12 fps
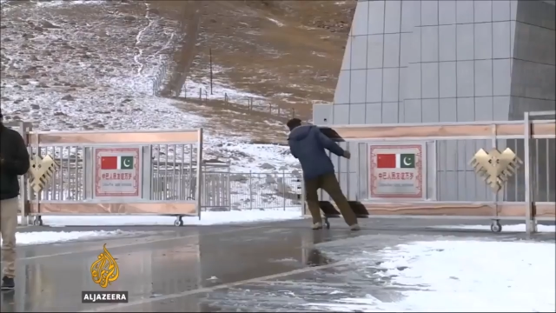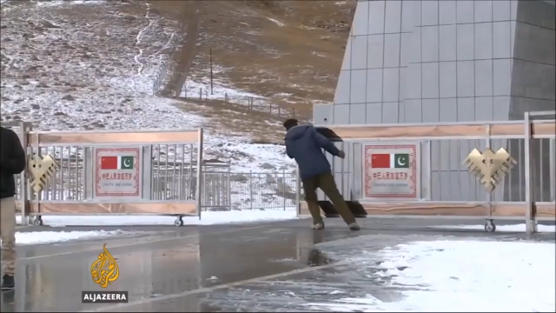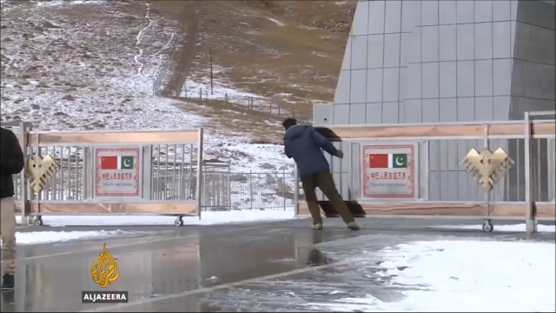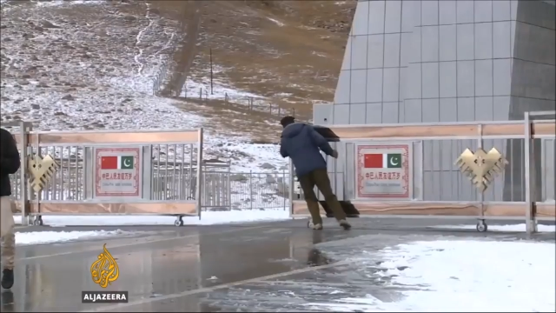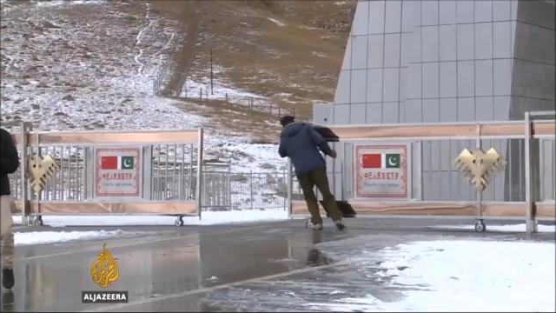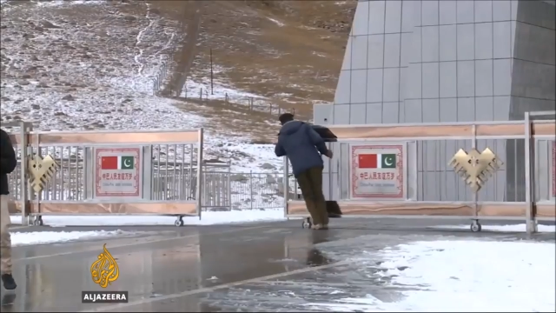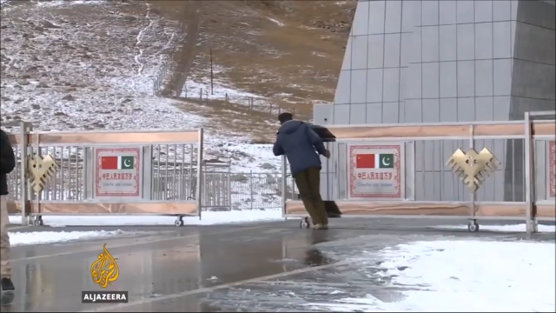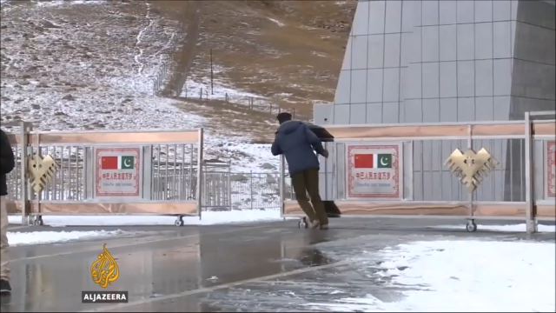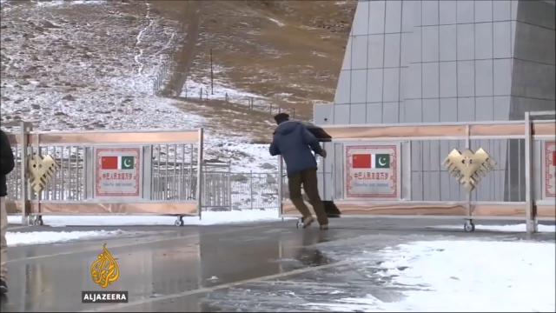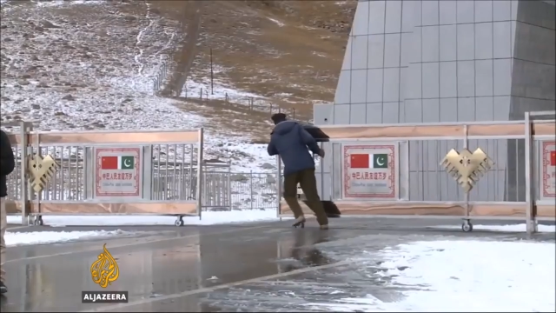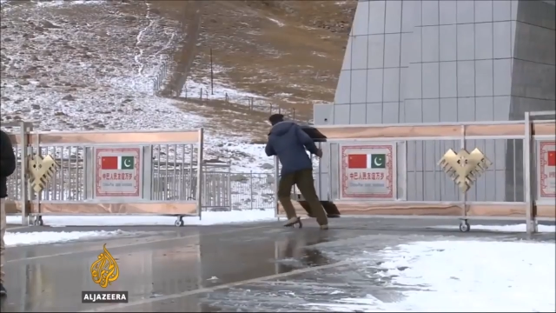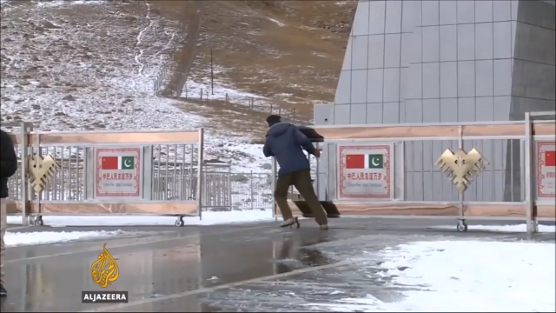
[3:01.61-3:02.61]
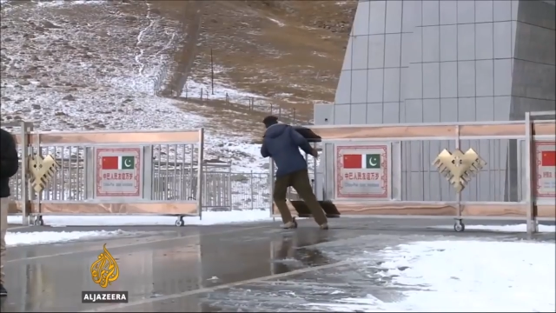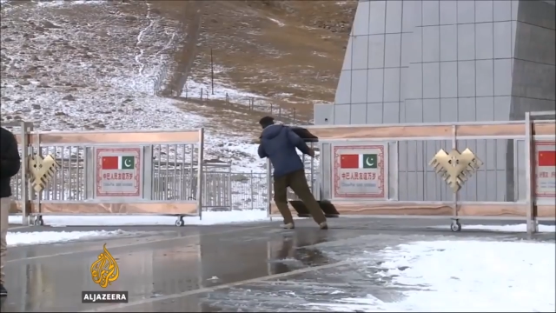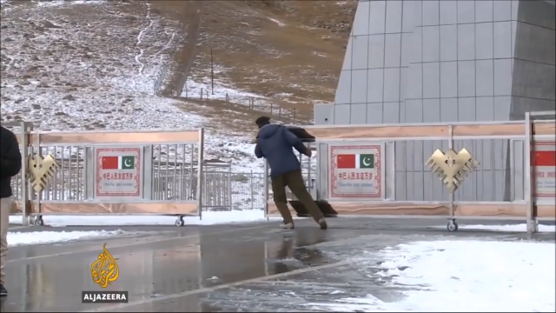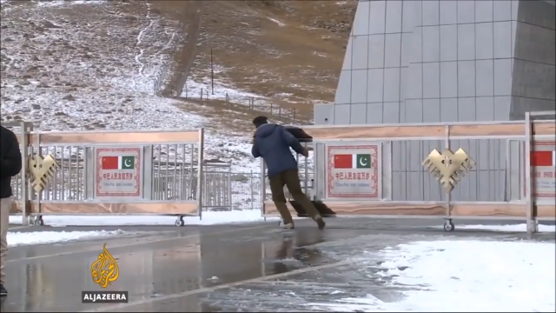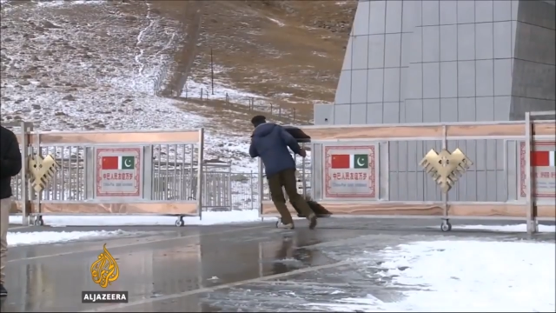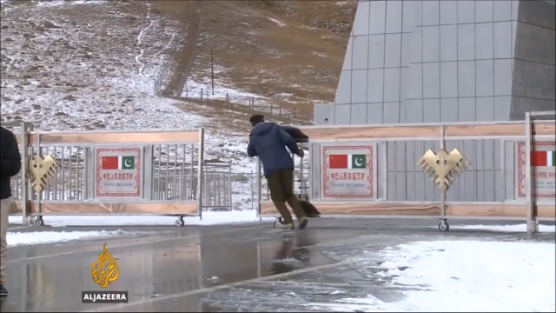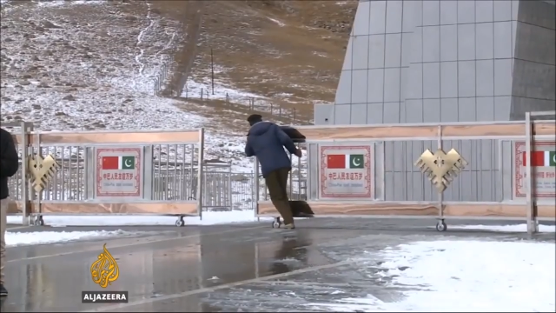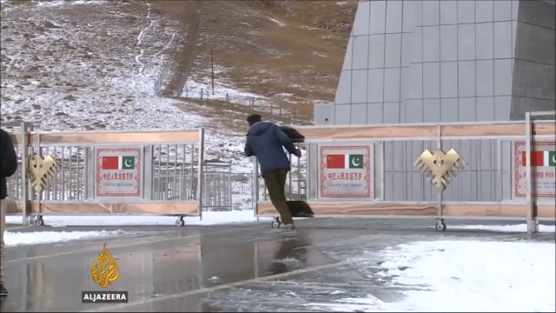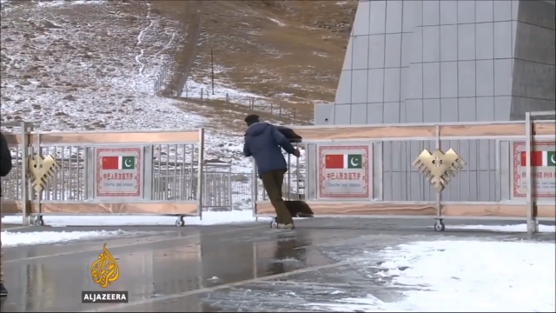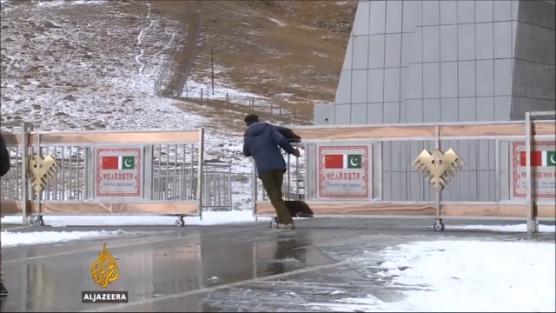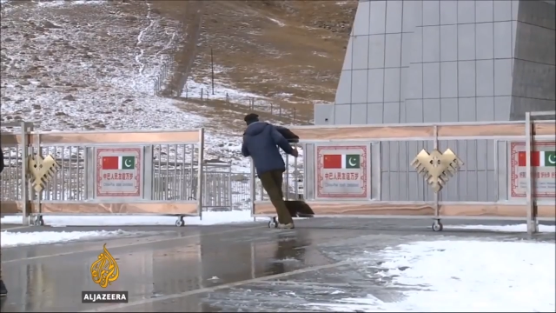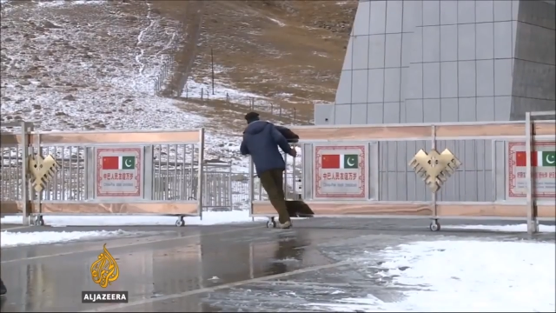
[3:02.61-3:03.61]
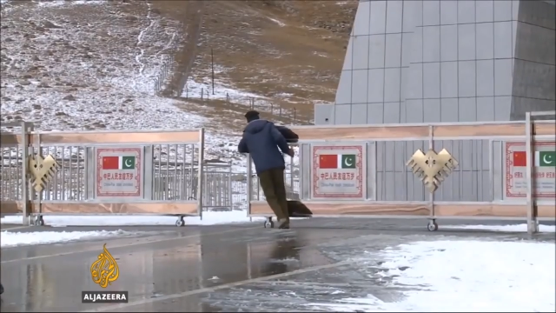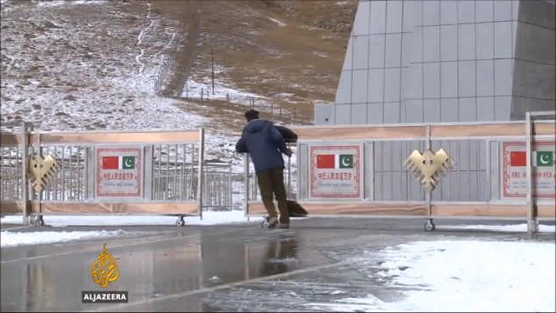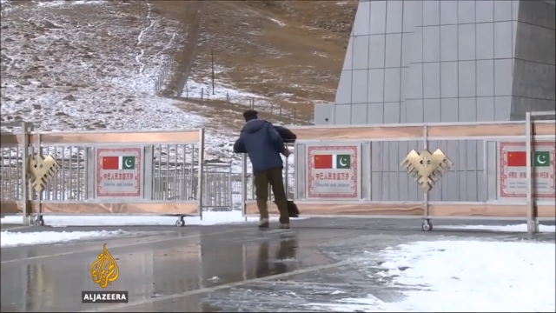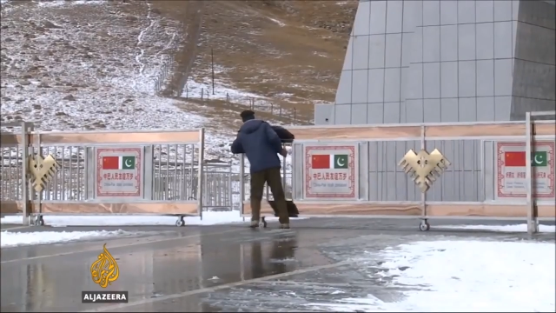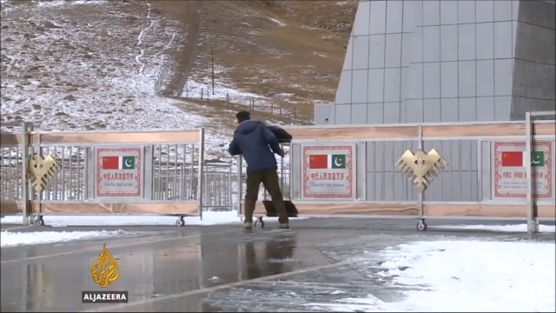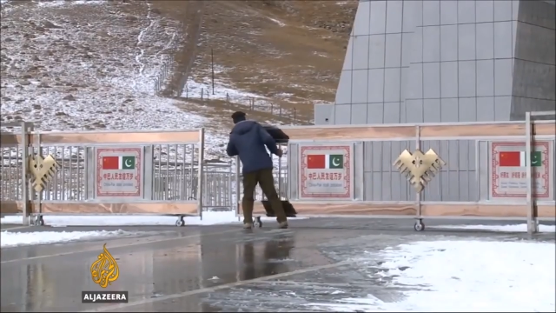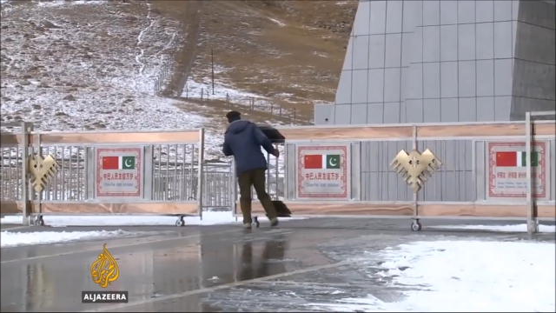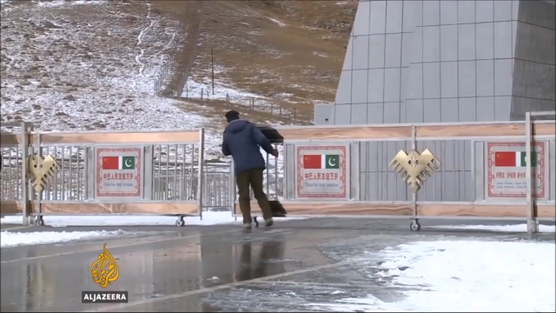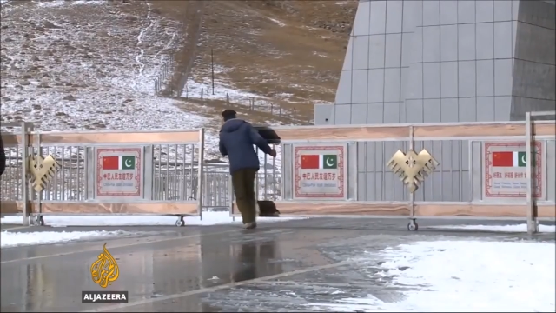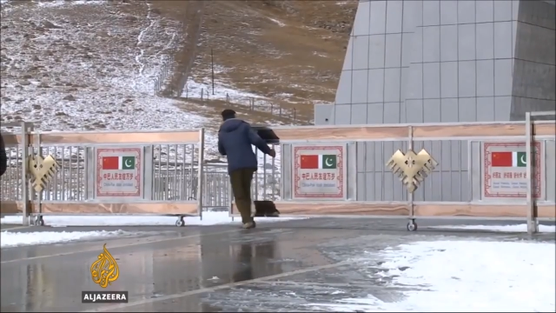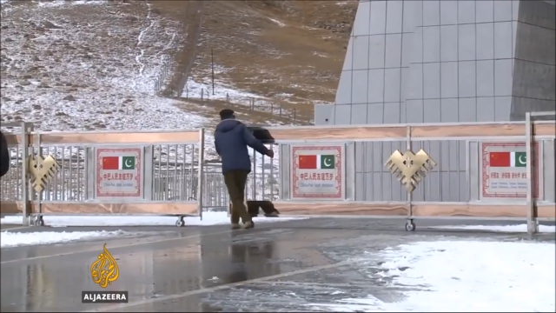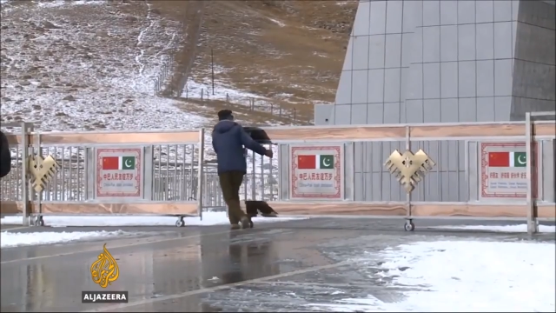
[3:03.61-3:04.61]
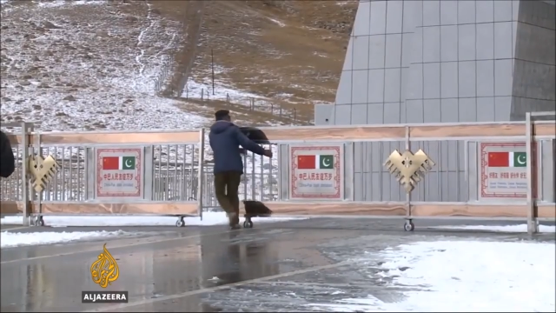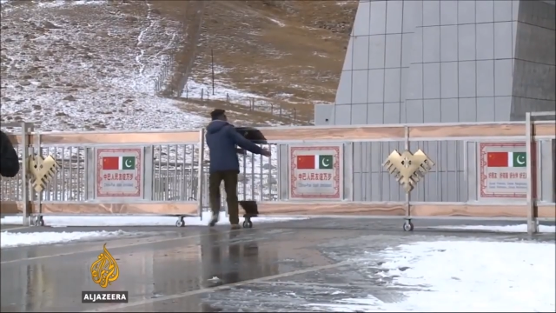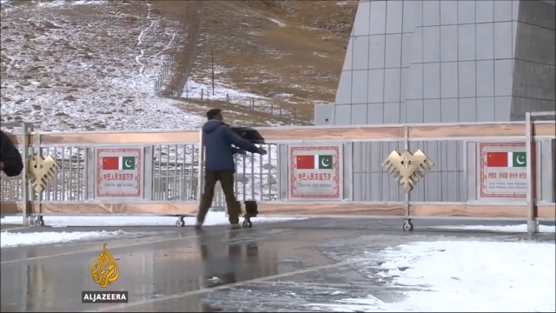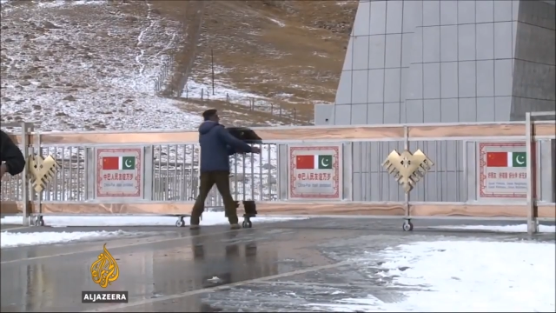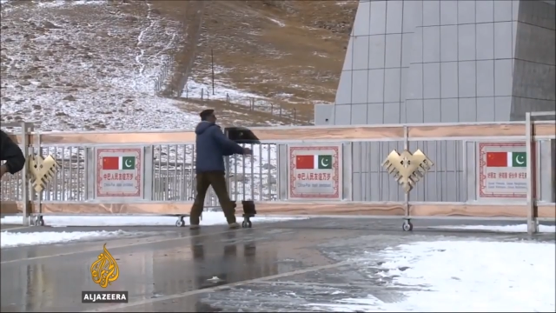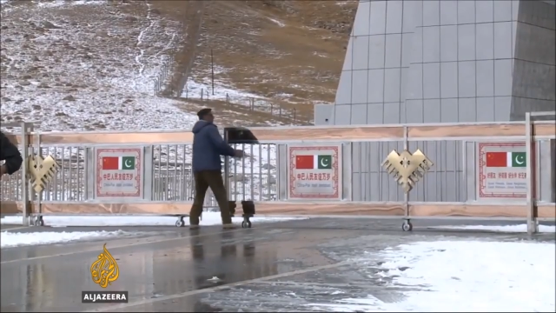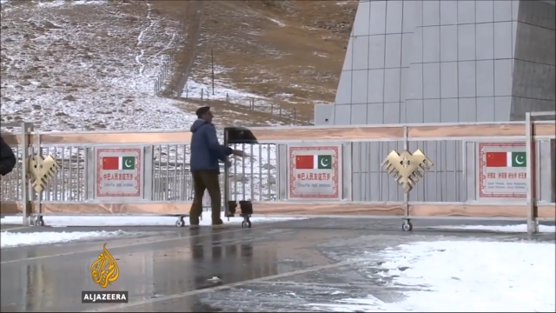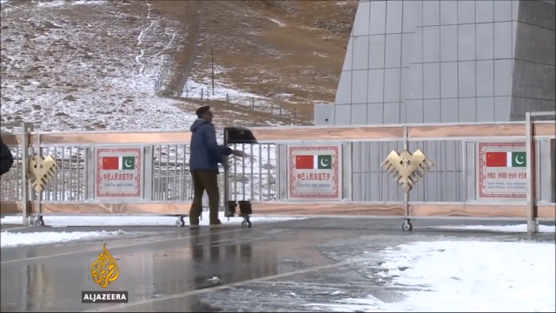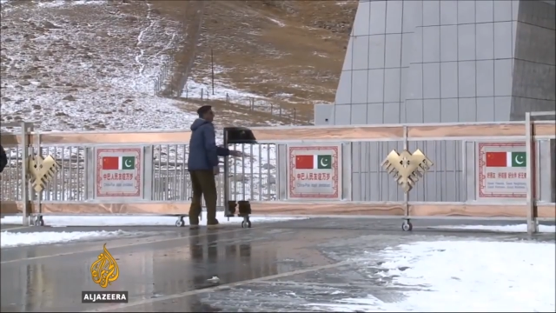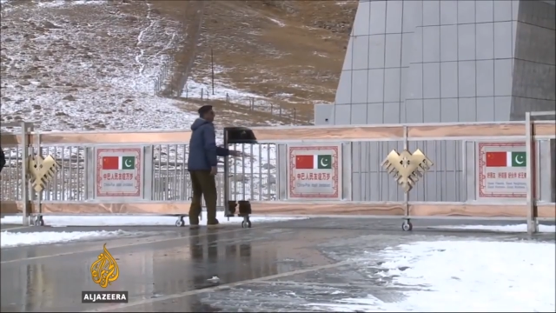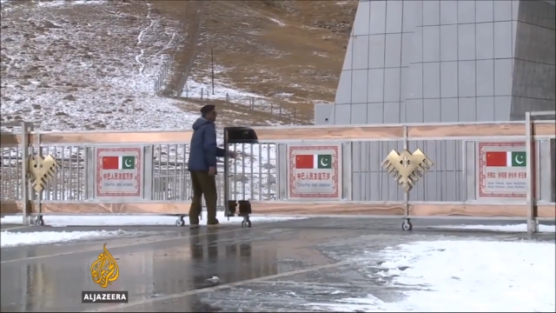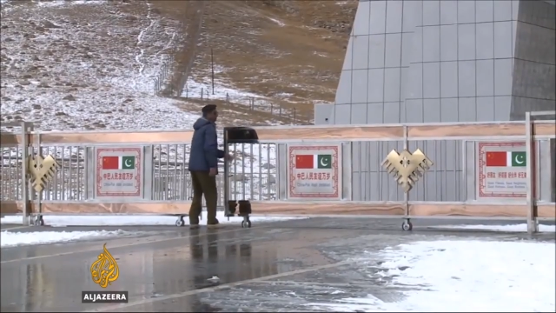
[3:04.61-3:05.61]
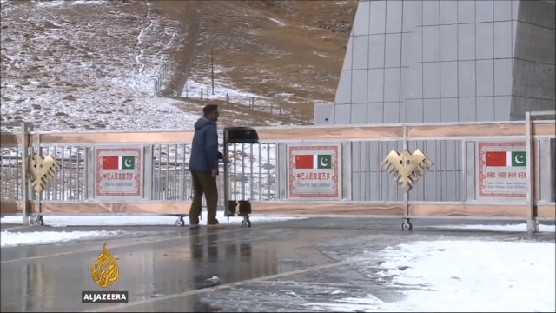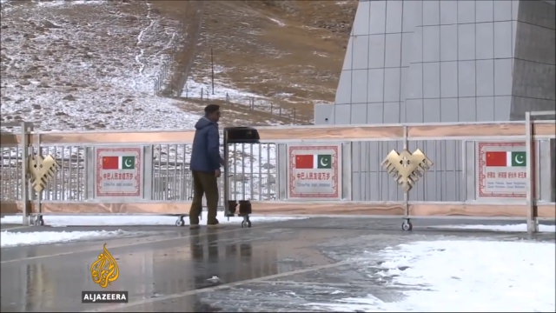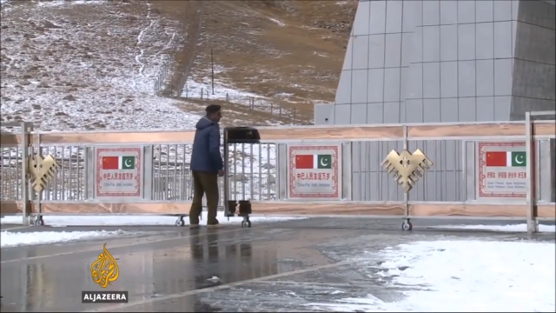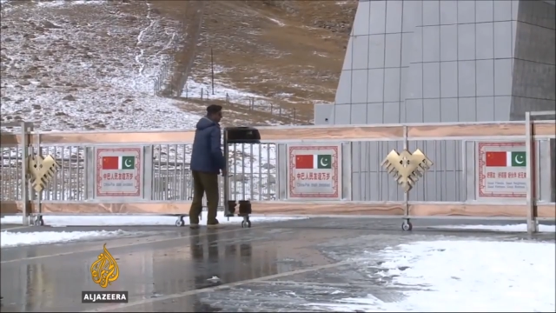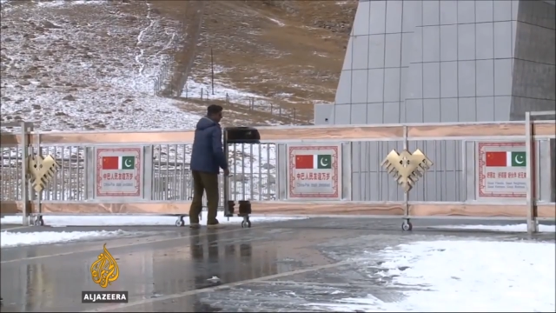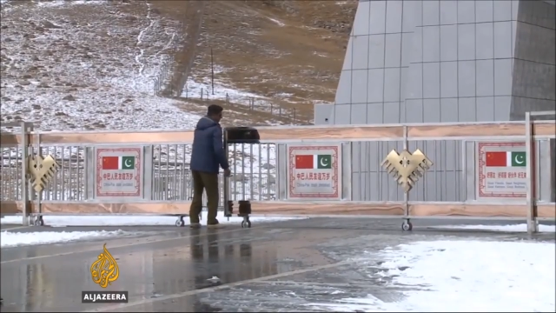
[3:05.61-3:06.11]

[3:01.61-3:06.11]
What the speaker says: (no speaker visible)